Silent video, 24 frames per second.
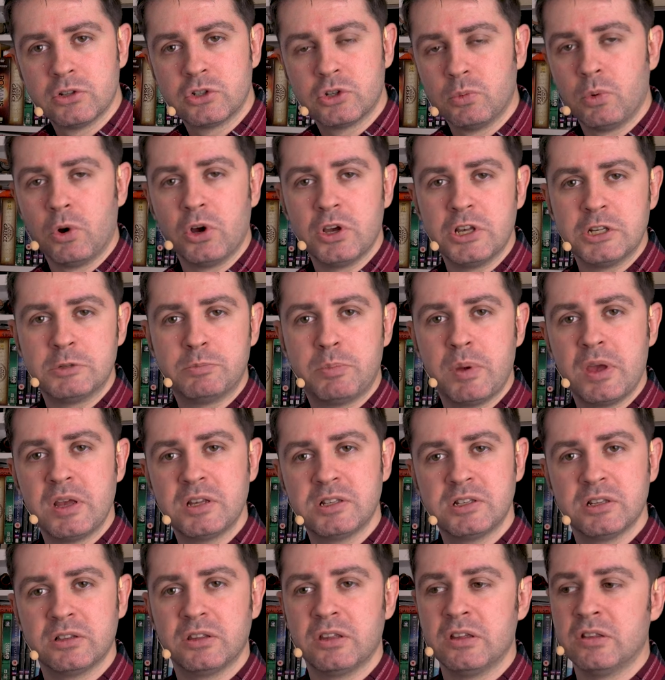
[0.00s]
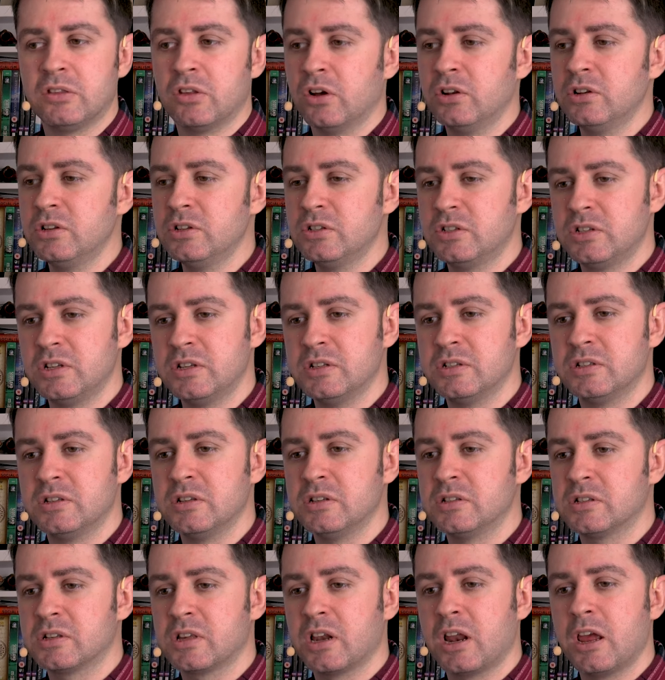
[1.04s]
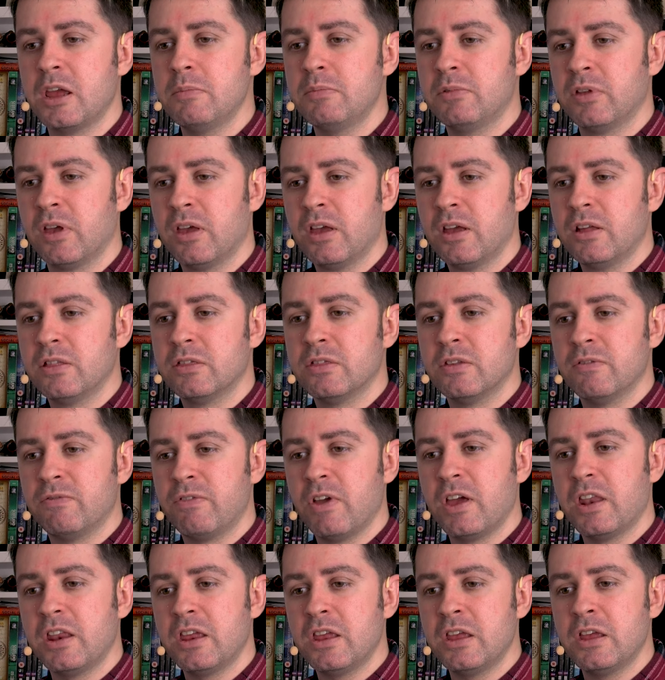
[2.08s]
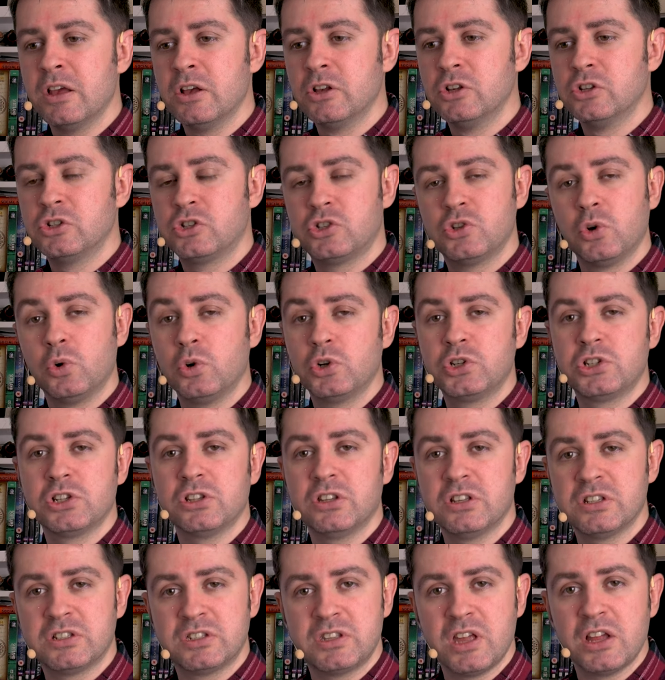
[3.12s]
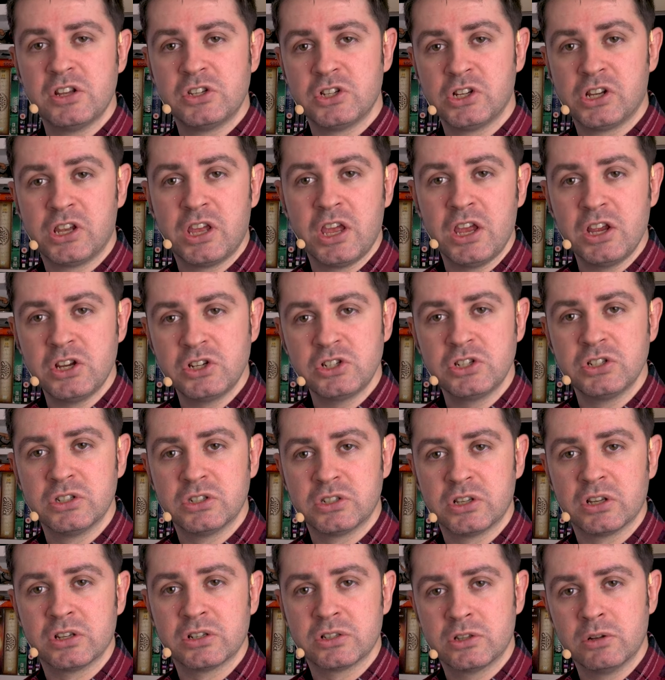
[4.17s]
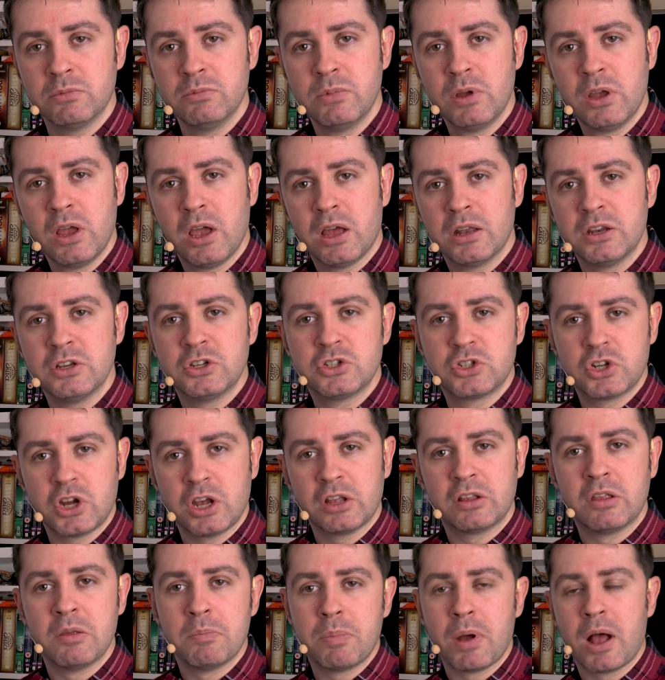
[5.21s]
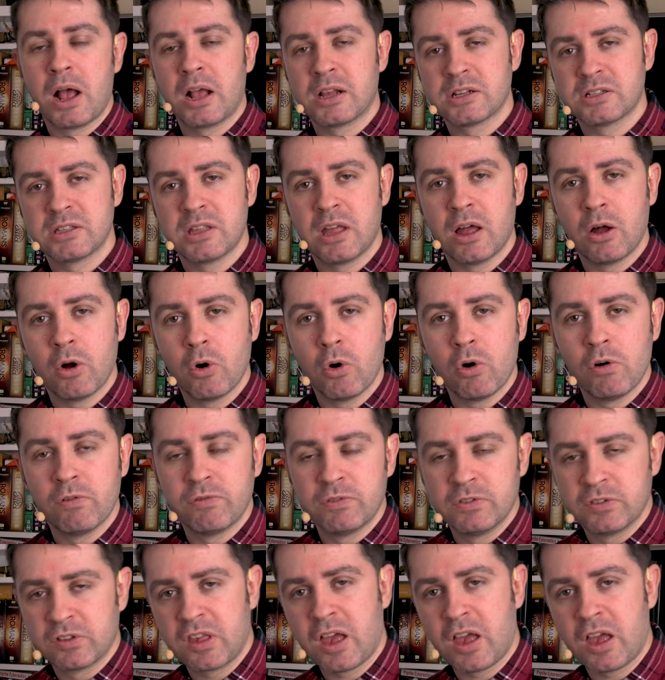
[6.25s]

So, what he's basically done is he's described the very socialist education system and he's tried to pass that off as